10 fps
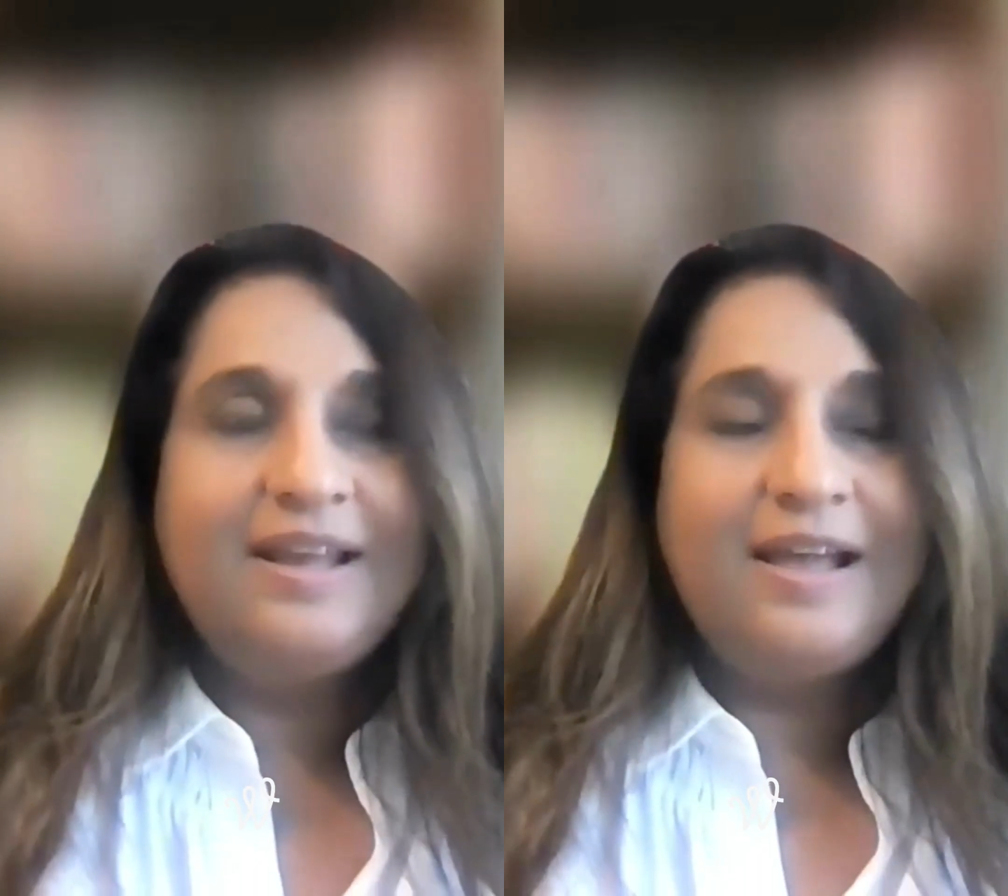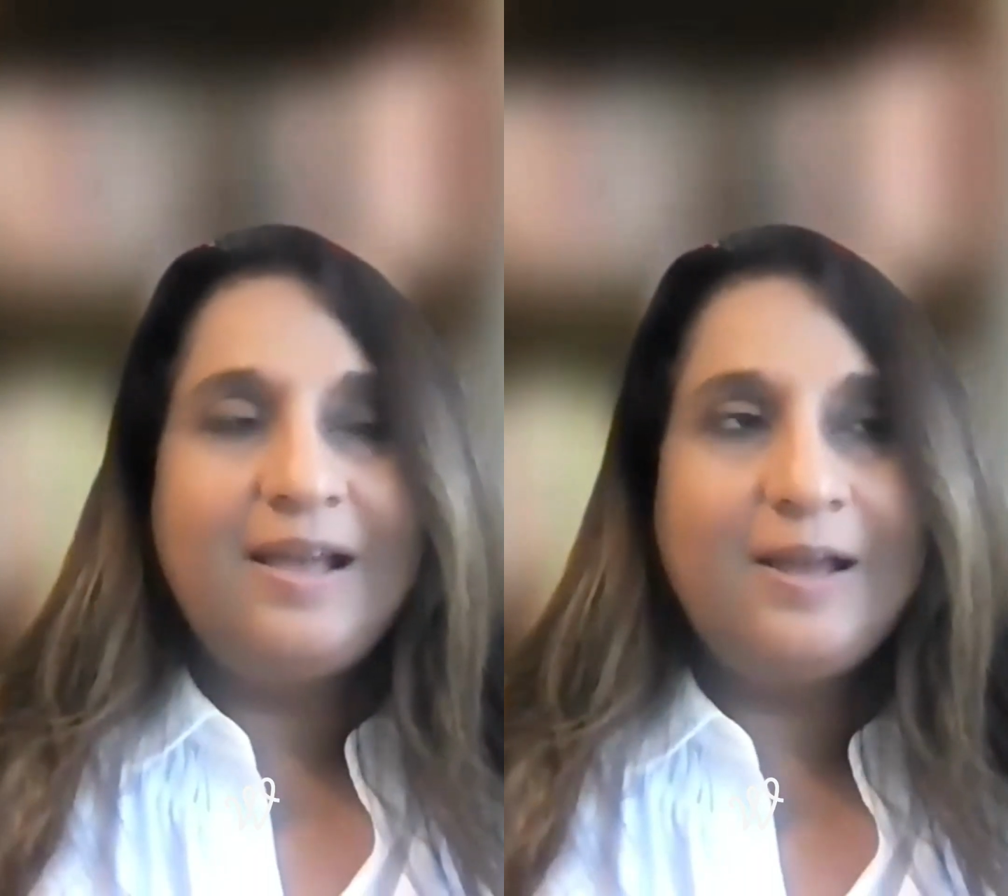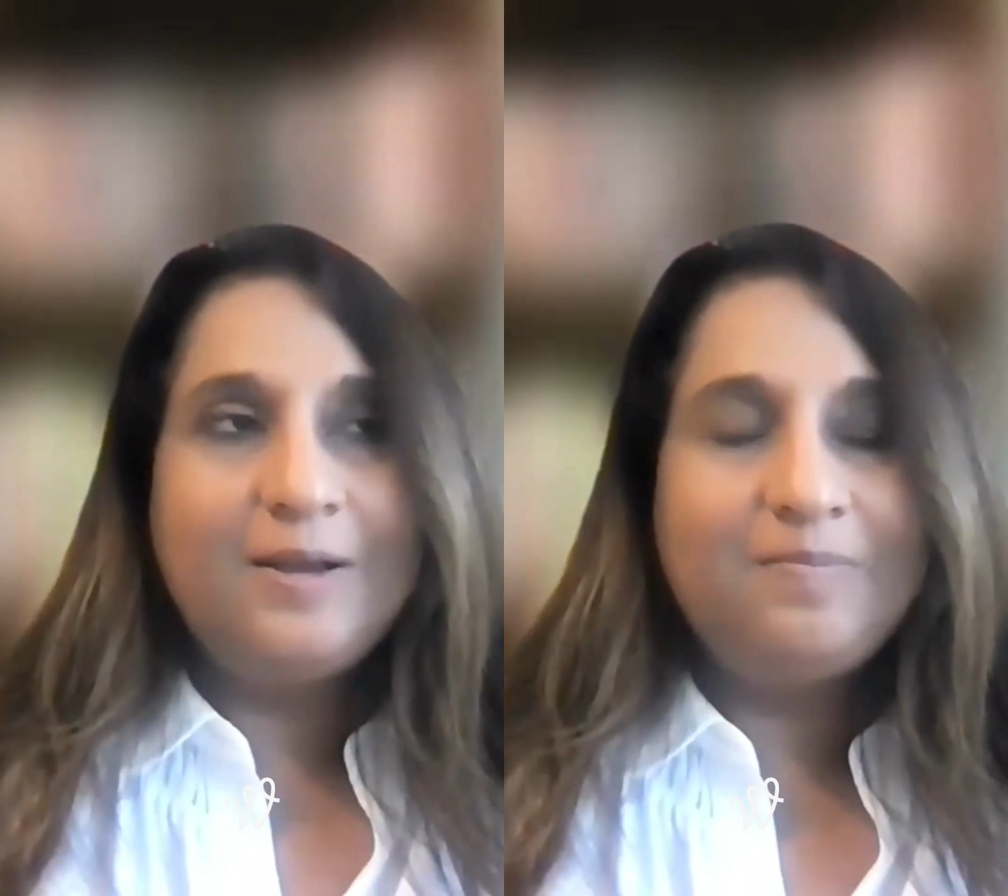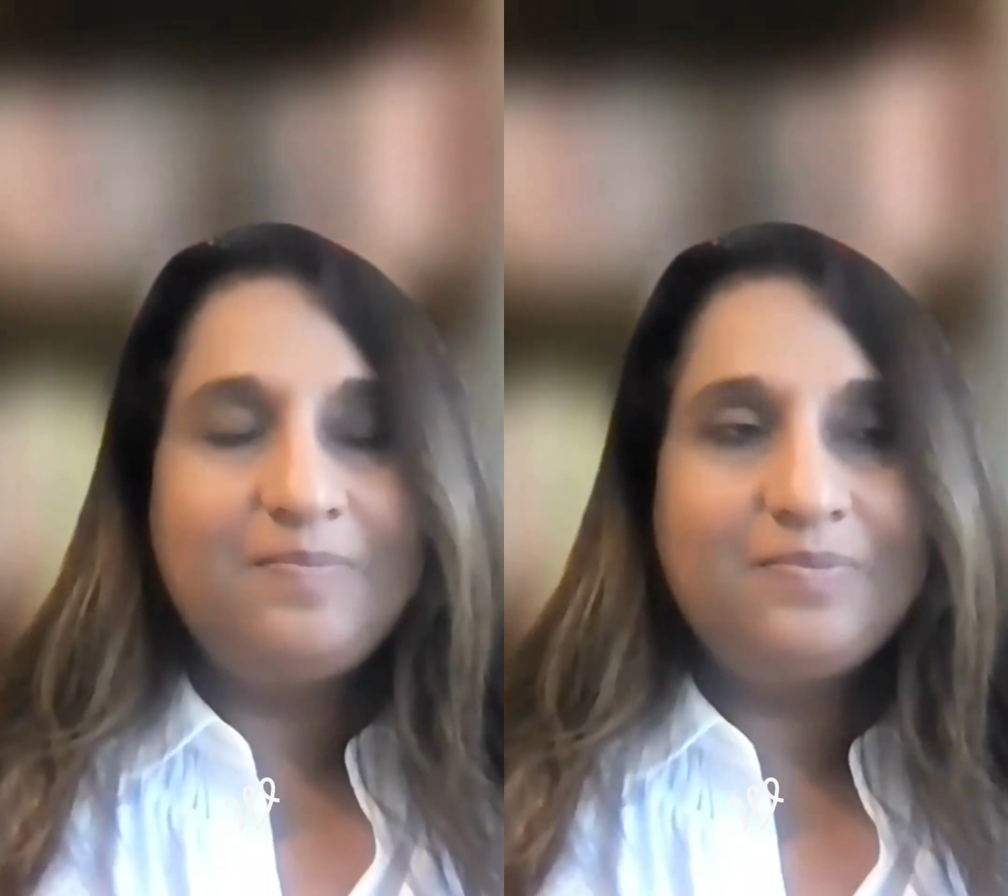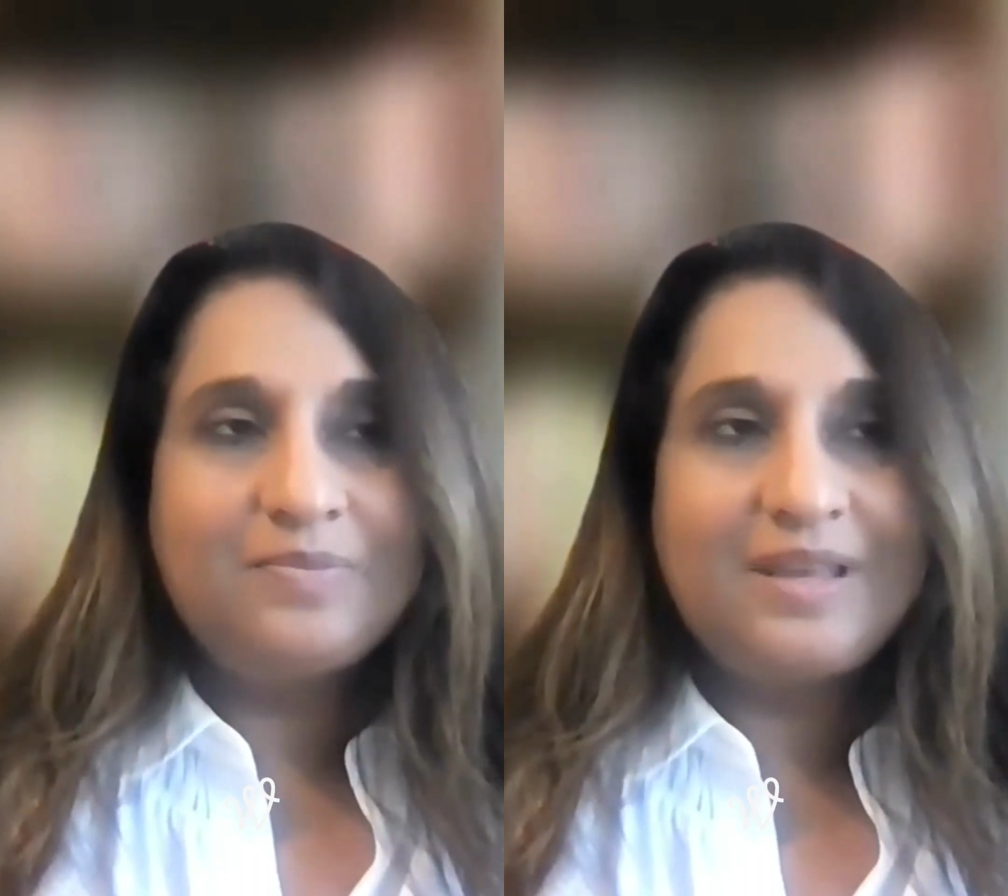Um,
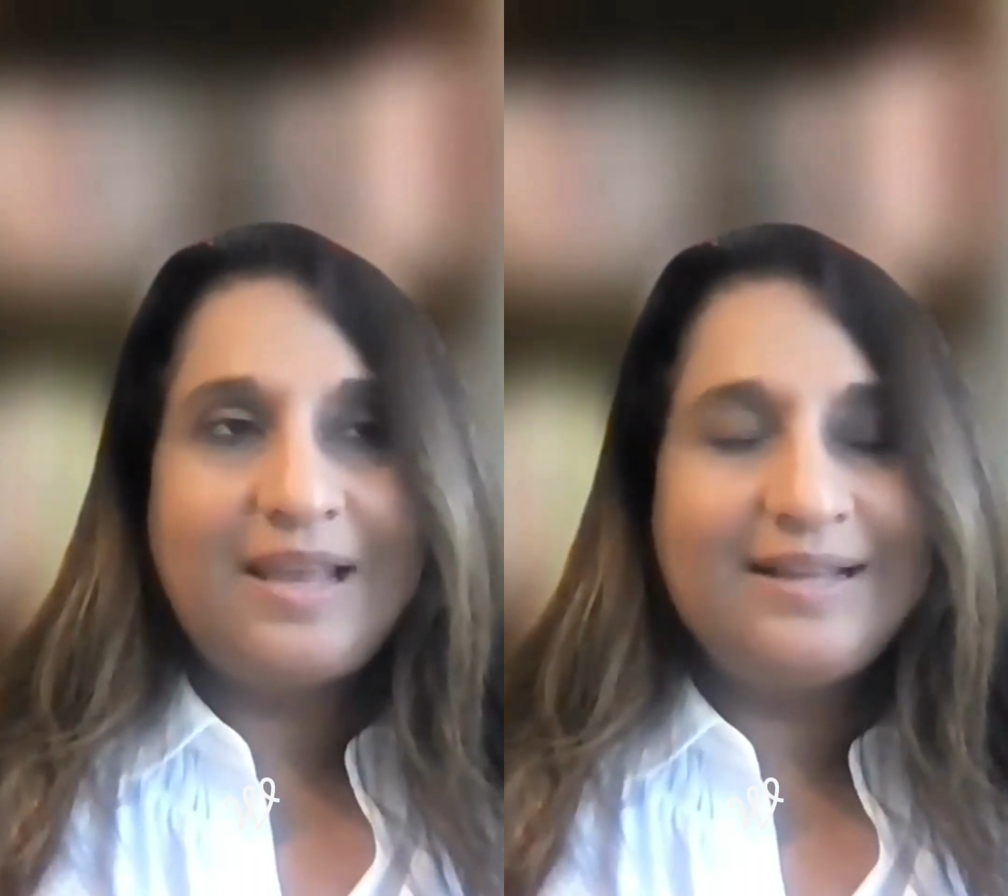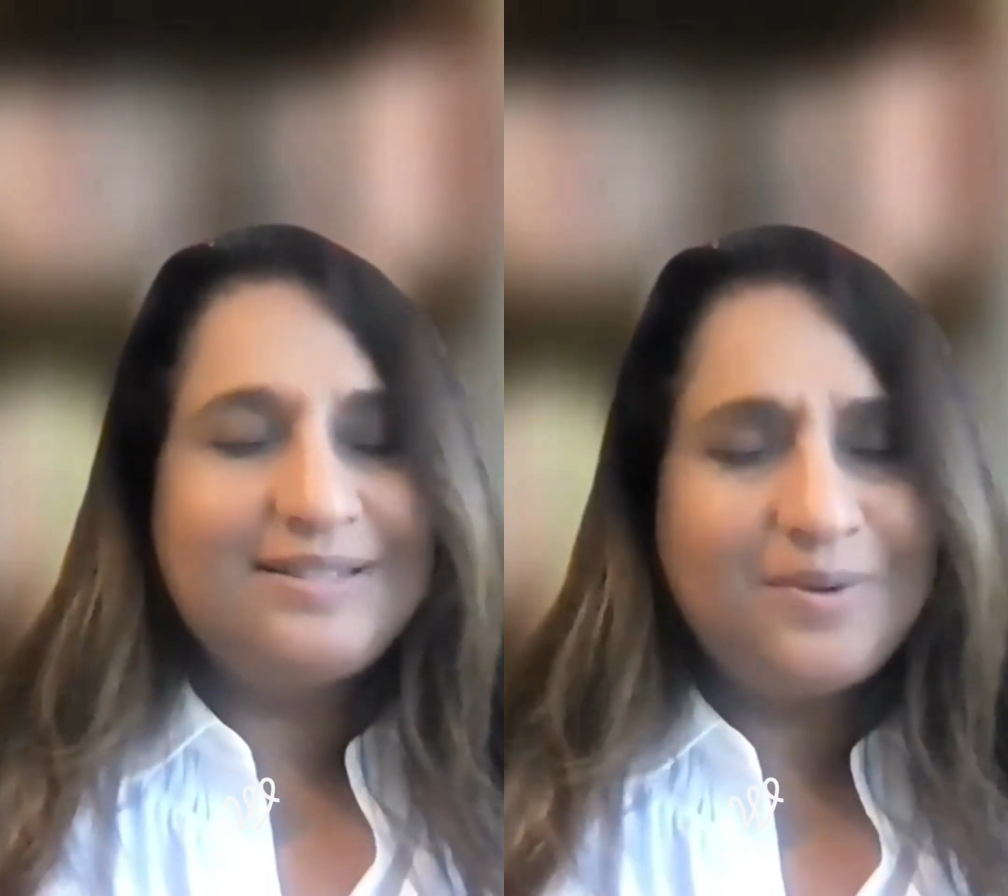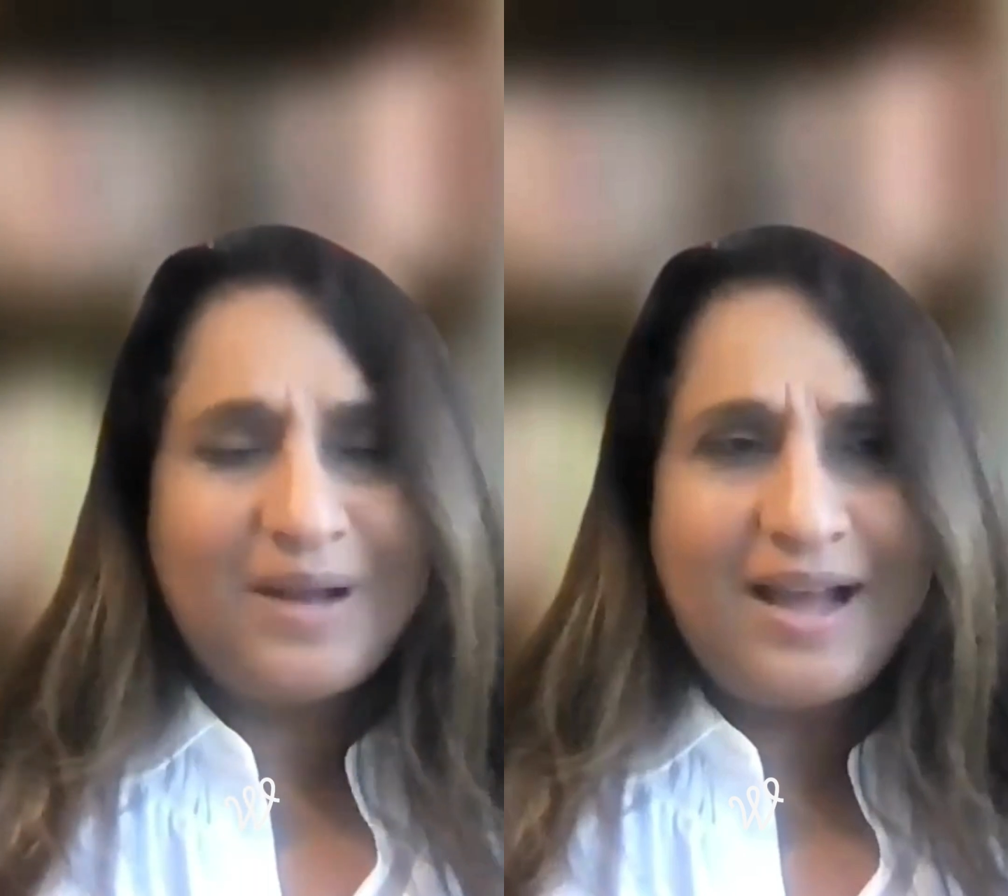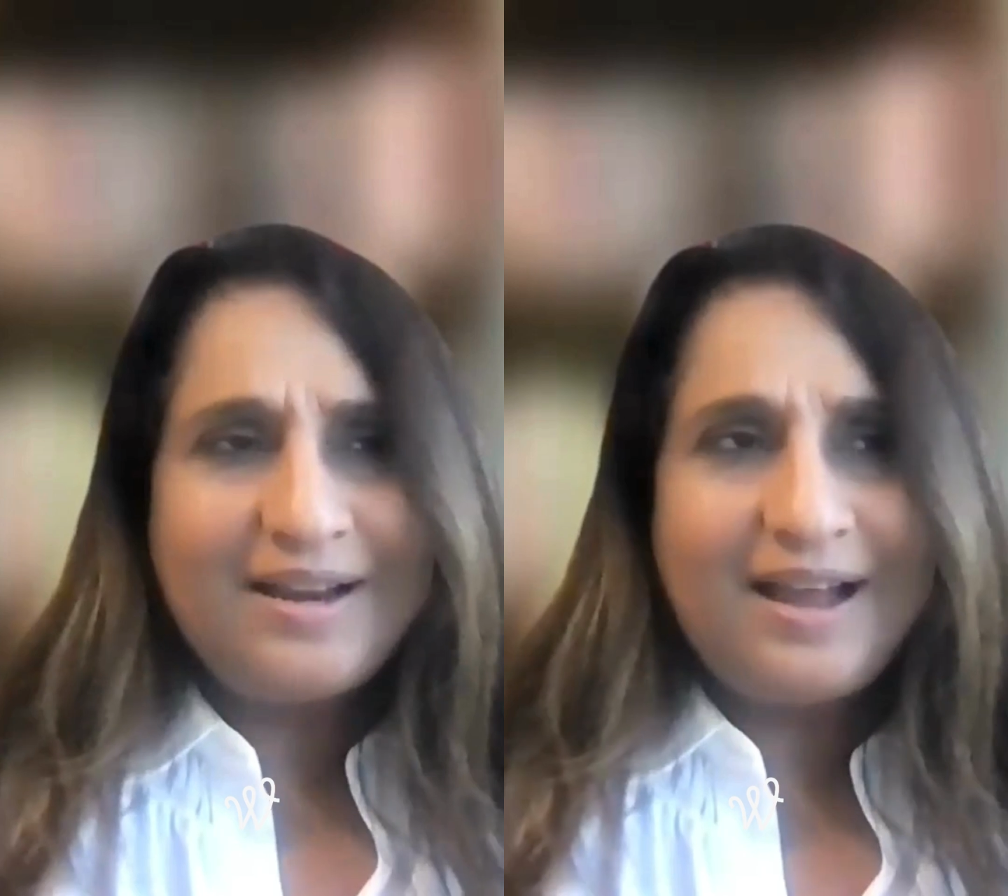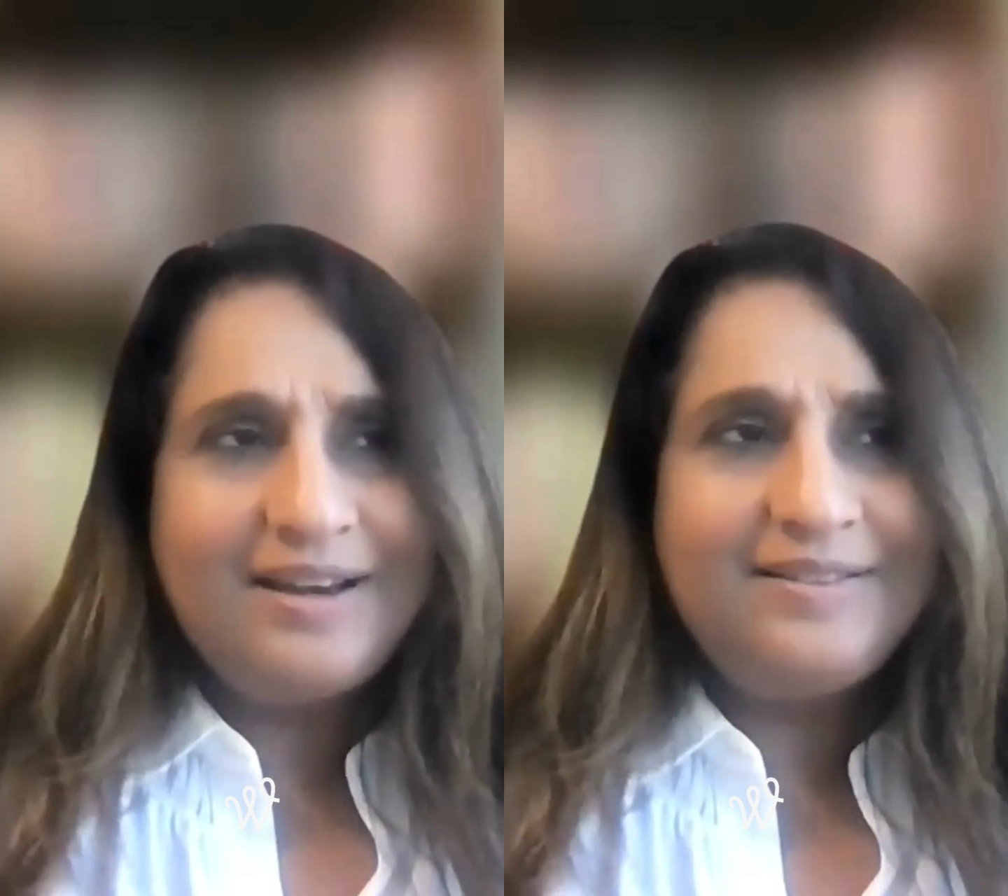and so
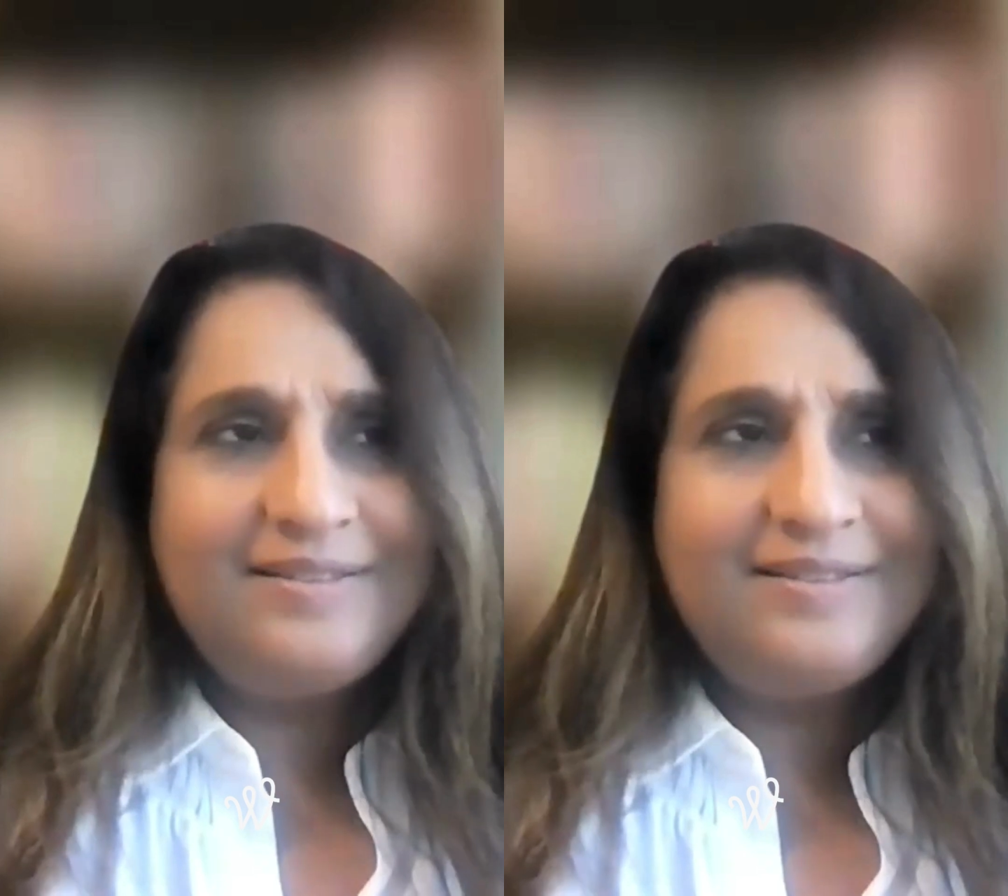I